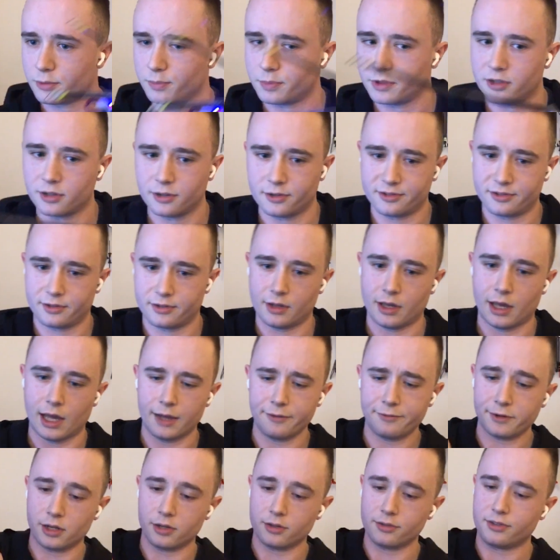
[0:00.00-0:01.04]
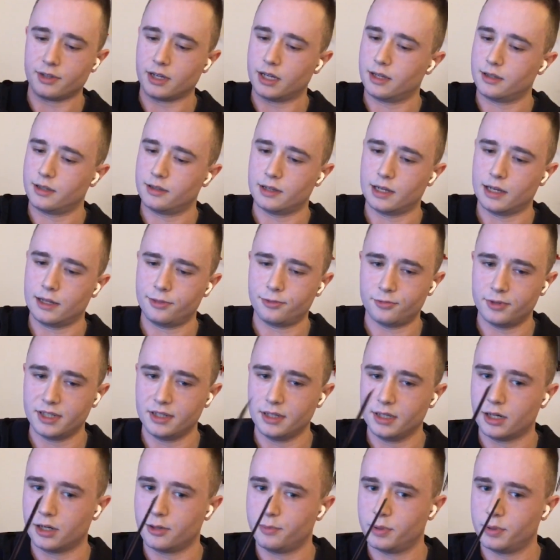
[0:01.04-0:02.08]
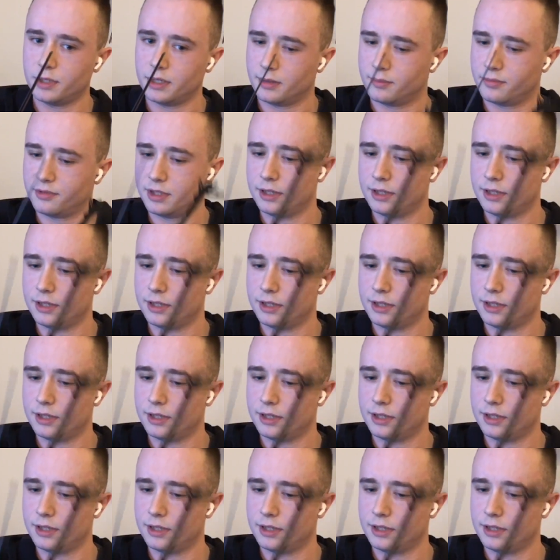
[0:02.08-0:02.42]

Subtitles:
because I found that at 3D RPMs,